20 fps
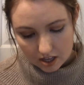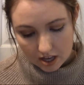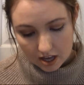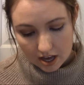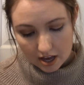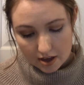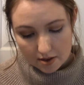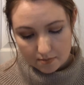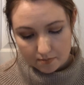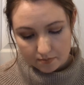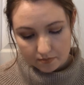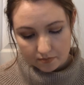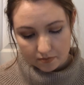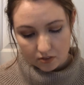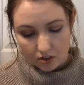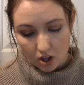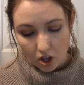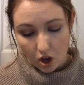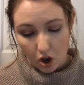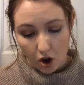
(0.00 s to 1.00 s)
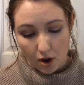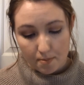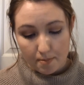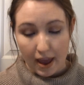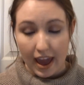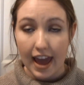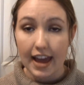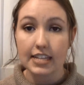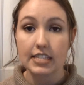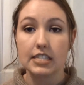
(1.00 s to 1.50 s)
are
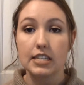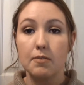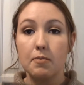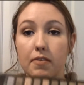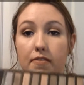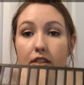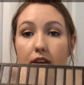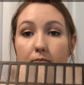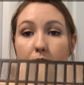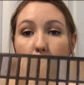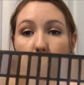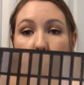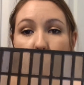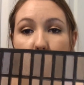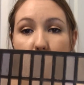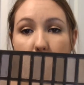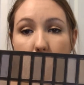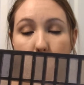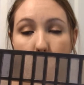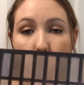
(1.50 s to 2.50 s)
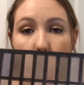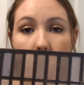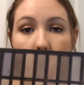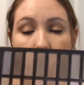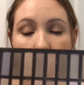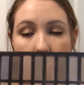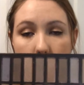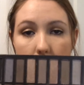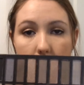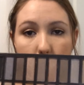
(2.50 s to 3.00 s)
matte, some of them are shimmer,
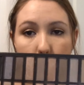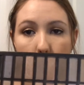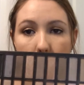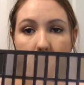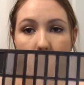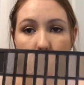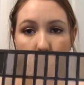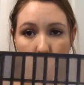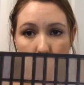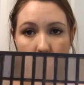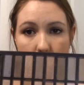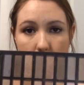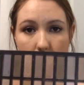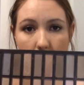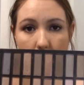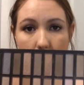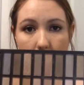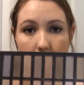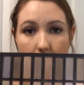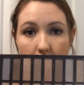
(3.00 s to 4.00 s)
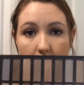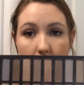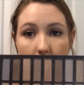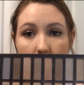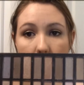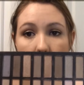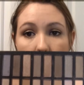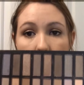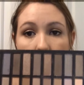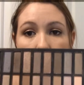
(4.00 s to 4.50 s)
and this is what it looks like.
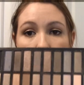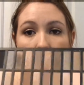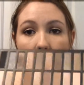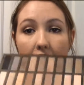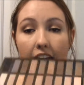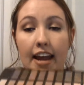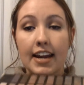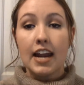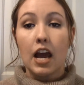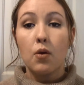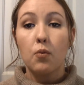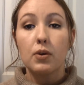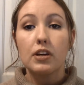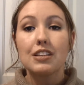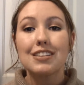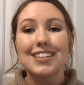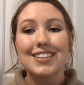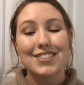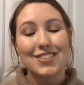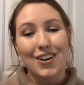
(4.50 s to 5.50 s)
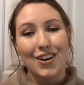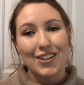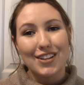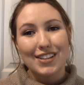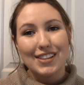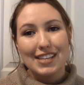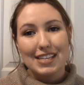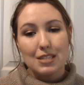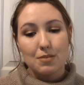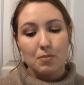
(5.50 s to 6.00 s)
And I will list all
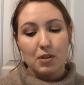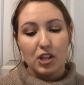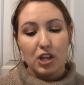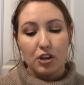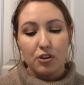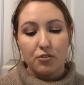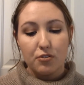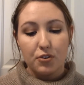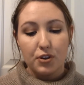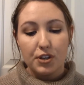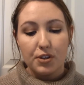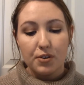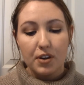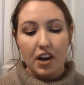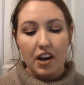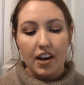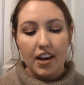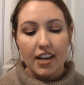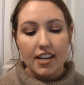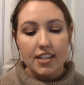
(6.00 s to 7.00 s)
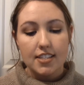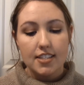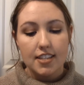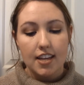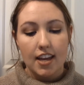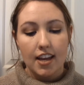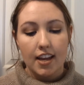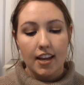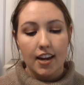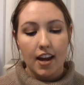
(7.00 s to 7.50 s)
of these below for you guys,
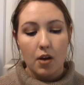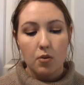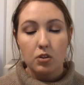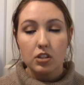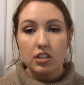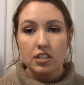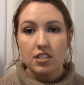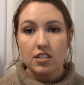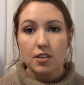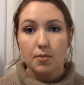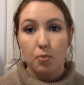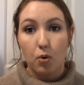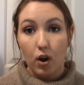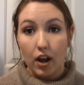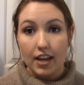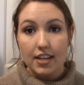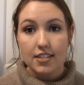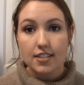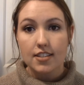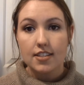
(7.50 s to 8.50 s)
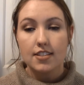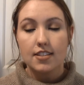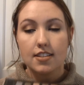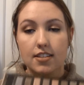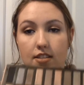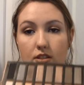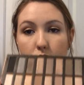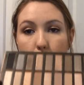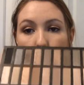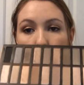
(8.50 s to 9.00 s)
and I will list the prices
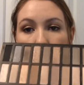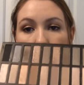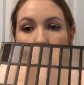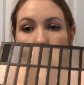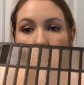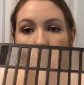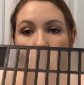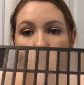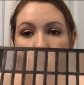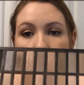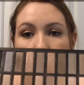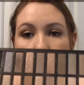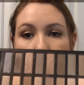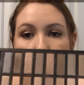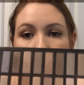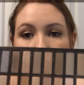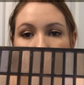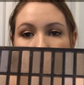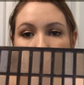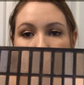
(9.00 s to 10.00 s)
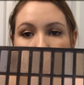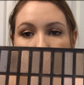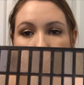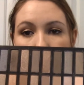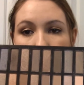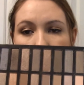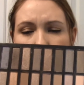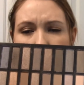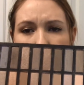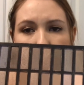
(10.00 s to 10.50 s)
as well in case I don't
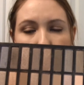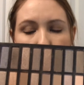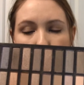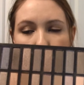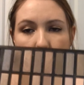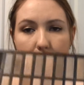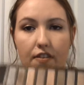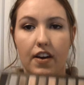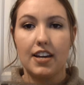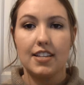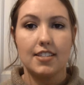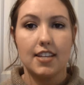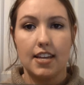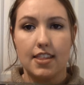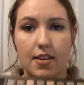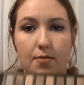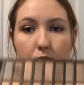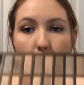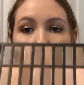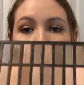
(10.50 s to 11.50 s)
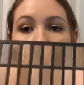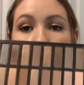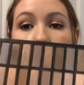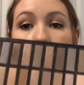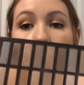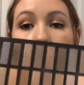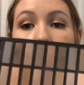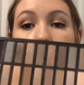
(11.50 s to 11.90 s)
say those or if I say them wrong.